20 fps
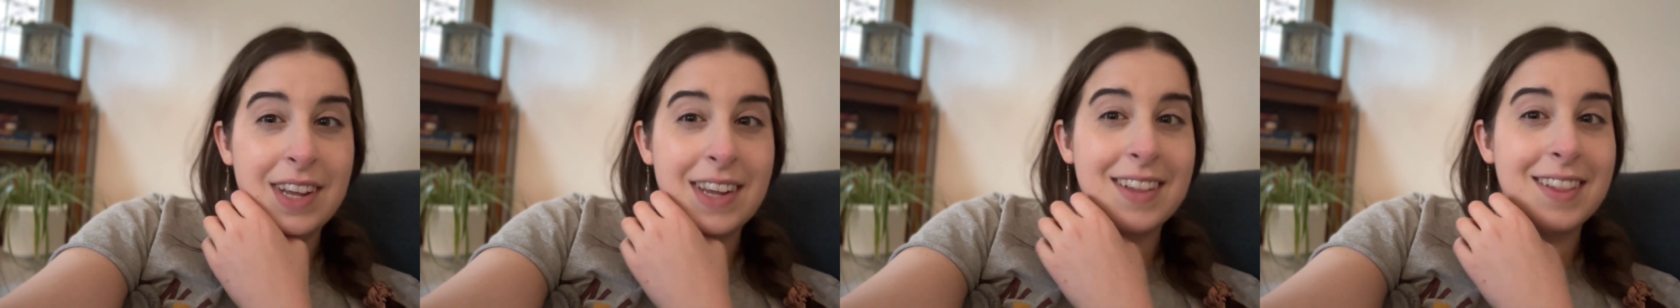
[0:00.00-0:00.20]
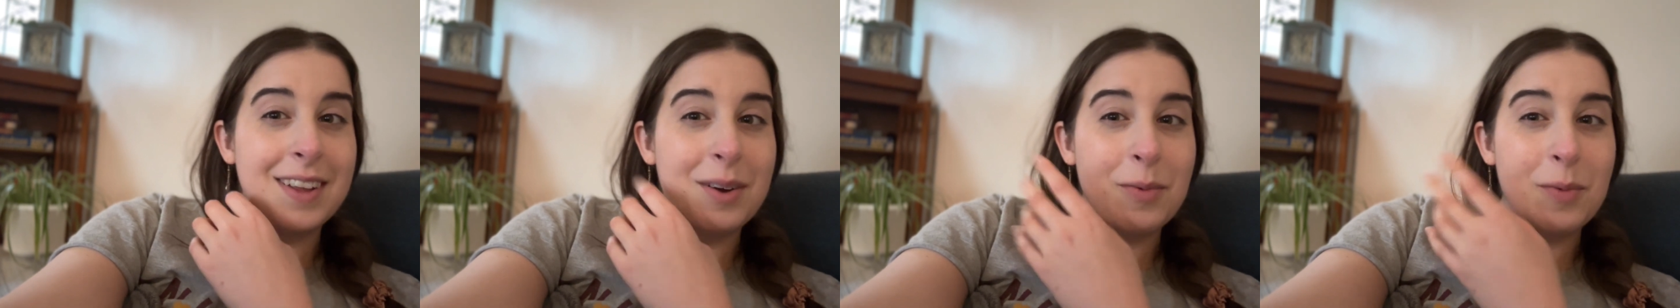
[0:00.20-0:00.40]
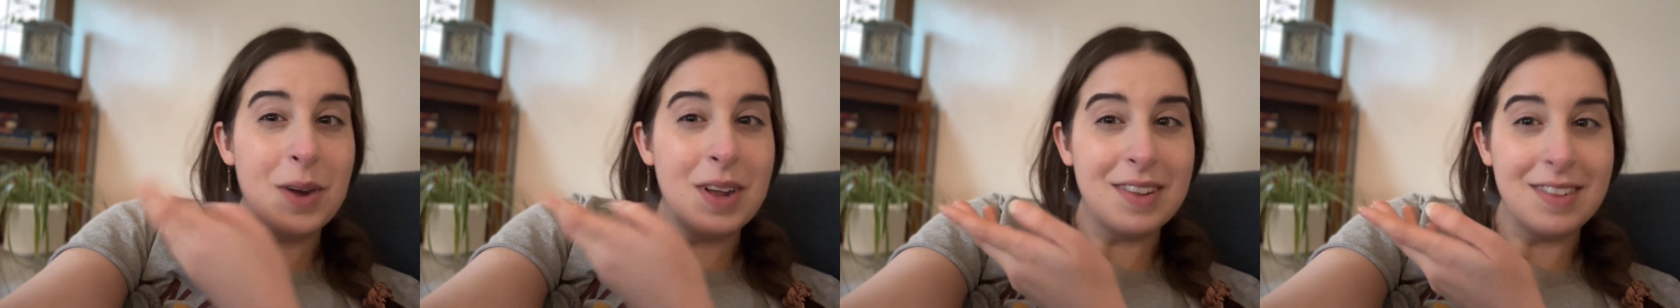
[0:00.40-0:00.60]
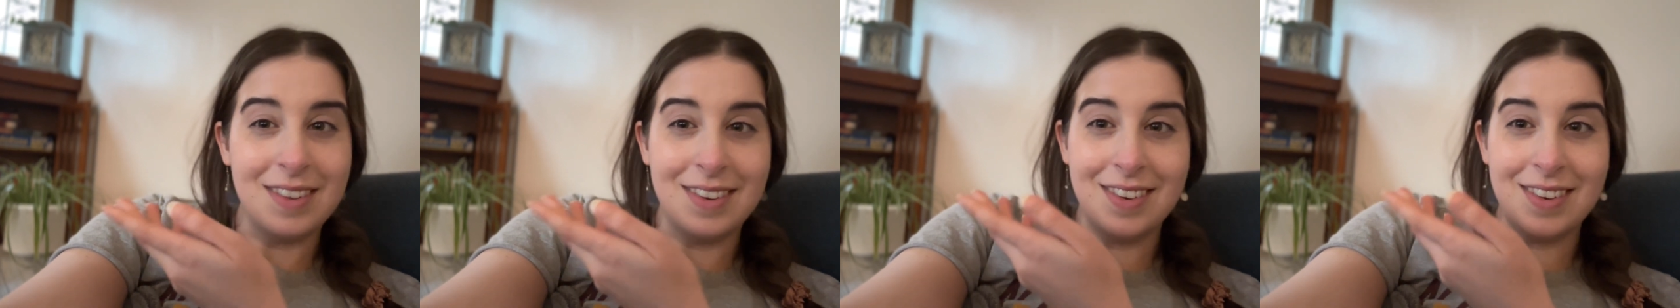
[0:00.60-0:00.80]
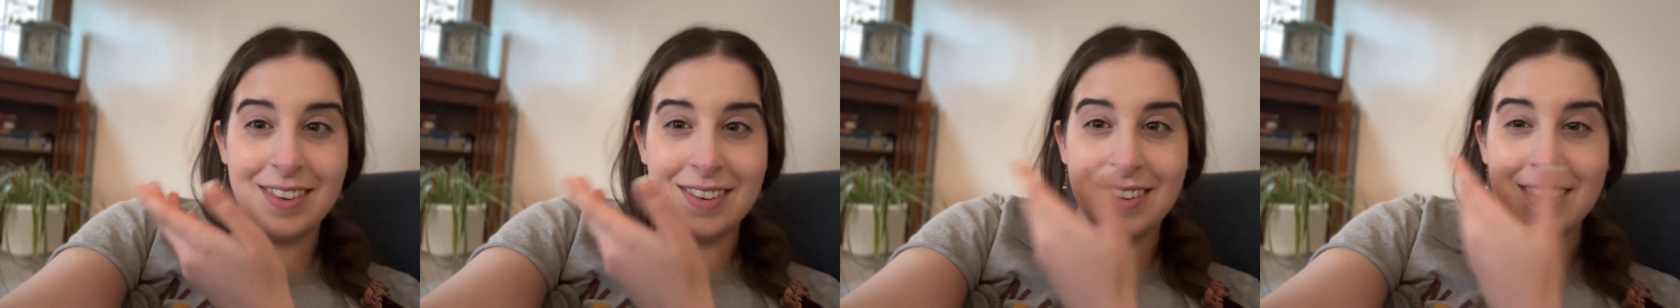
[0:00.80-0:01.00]
there
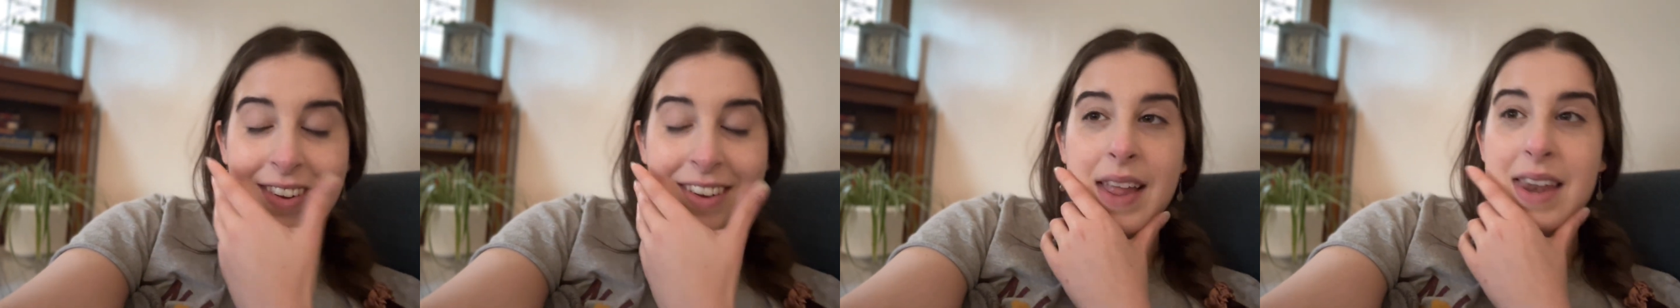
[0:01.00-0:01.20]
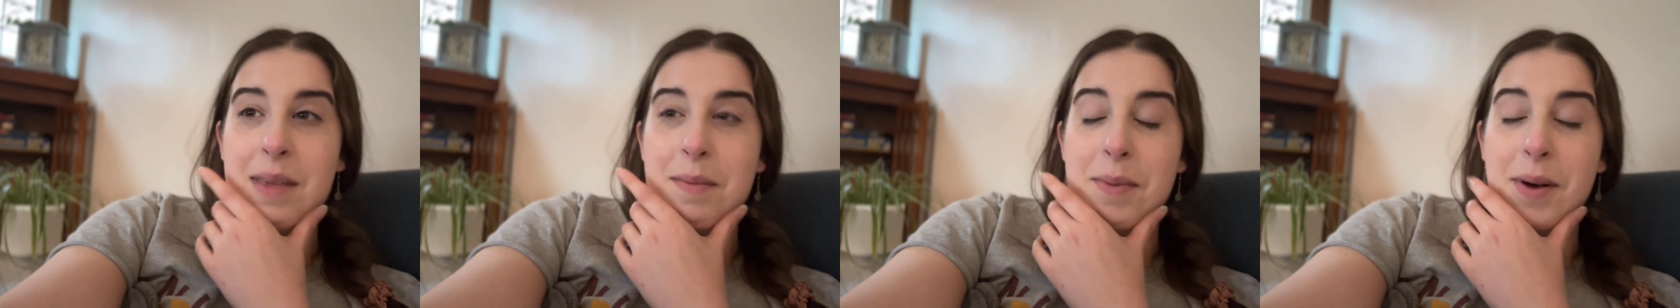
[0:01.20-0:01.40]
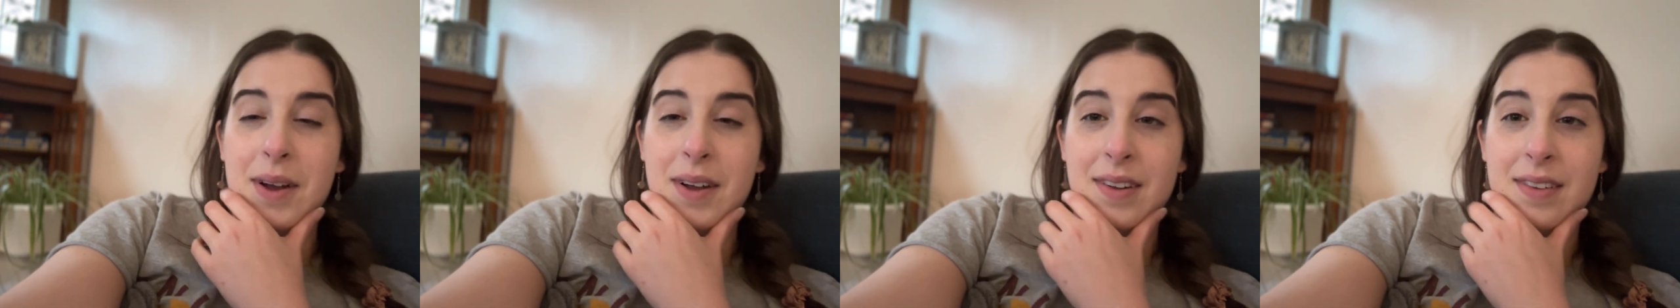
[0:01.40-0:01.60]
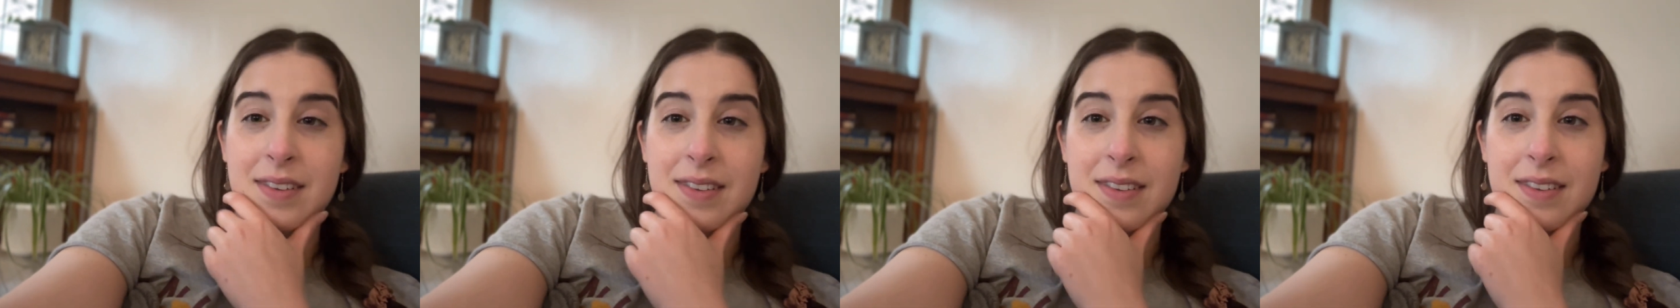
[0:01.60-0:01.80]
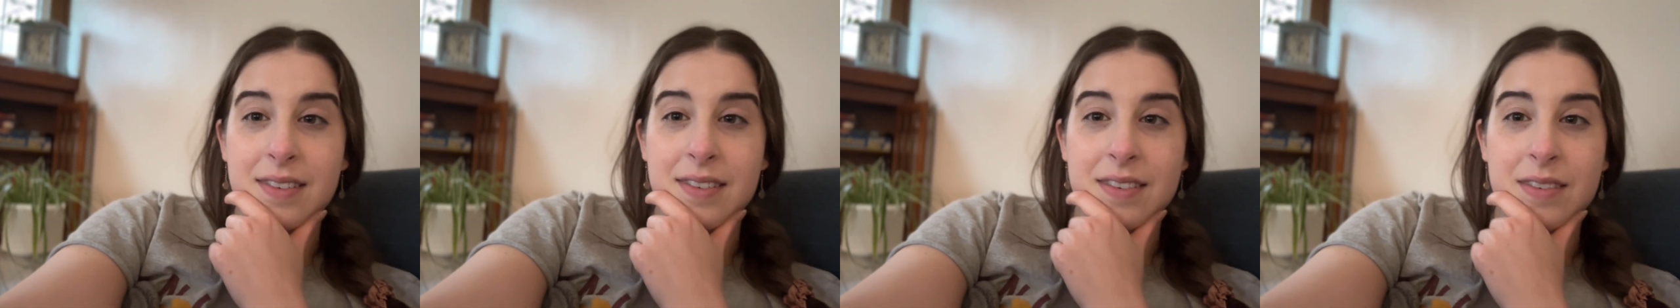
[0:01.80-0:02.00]
wasn't any bugs
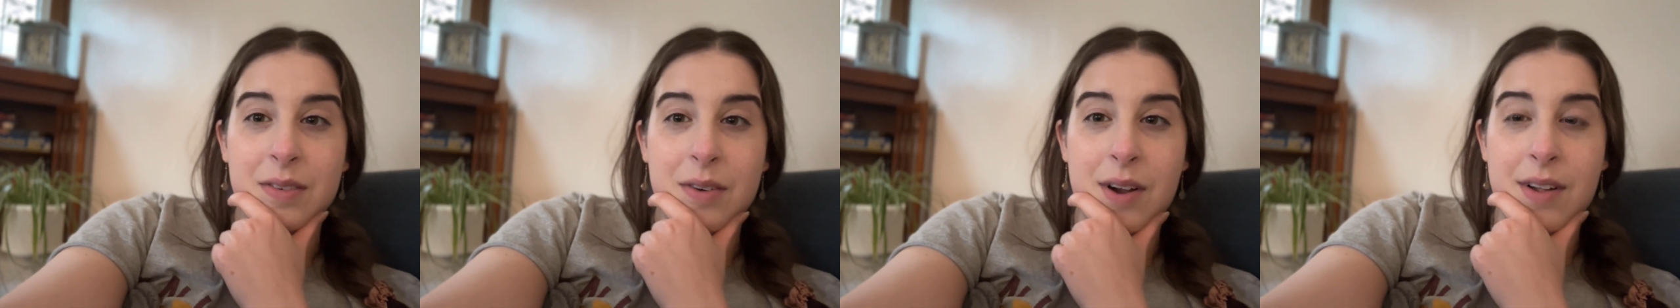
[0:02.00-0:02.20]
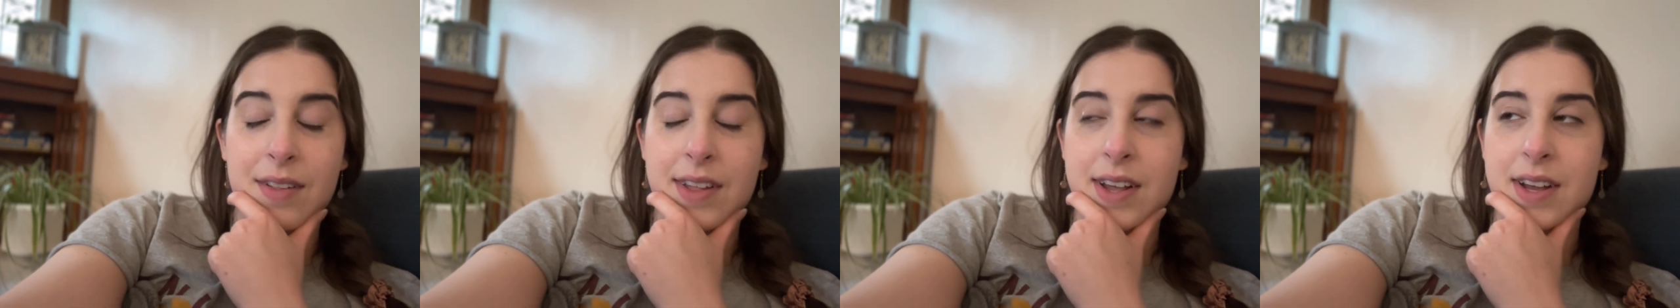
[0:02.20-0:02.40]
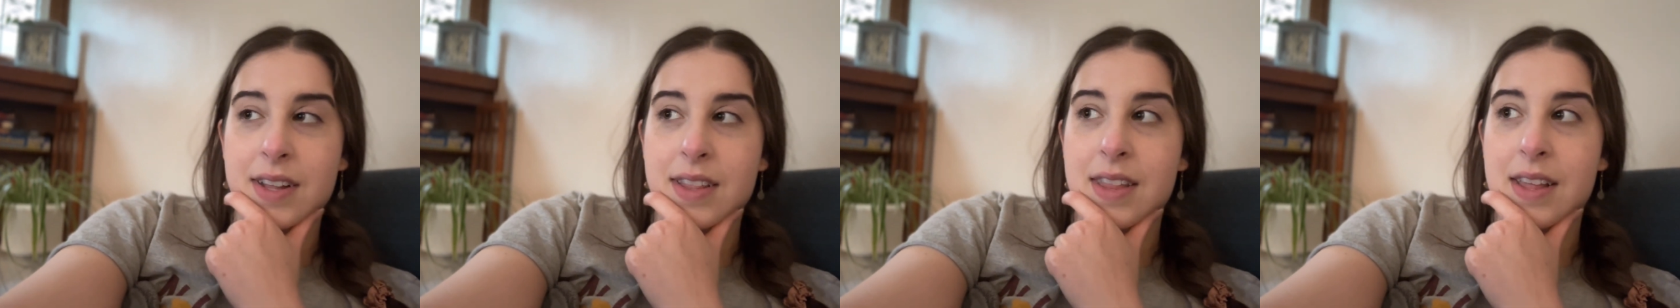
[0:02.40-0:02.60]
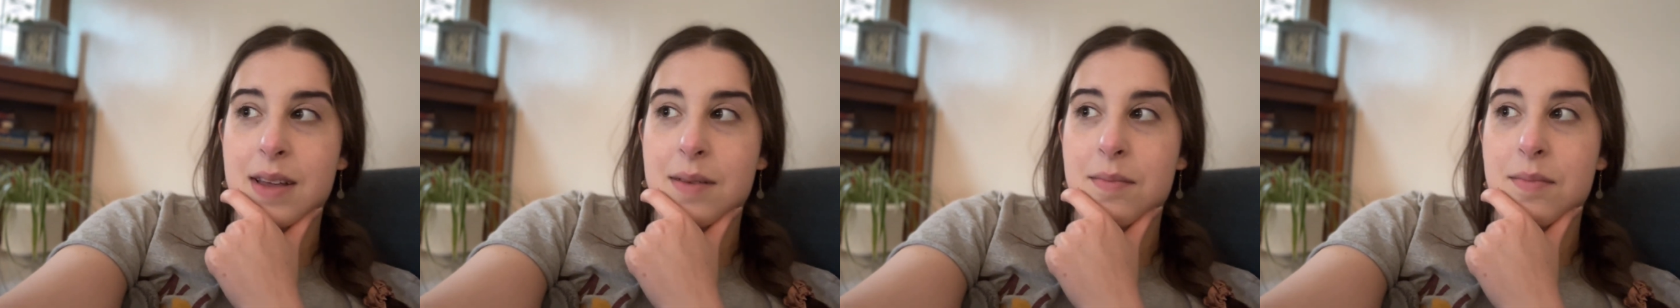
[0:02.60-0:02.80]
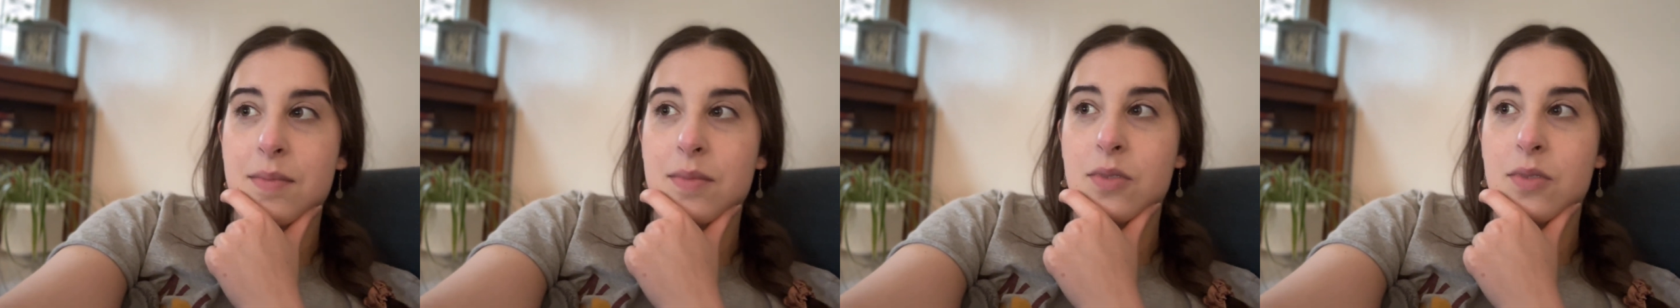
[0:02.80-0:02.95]
crawling on them.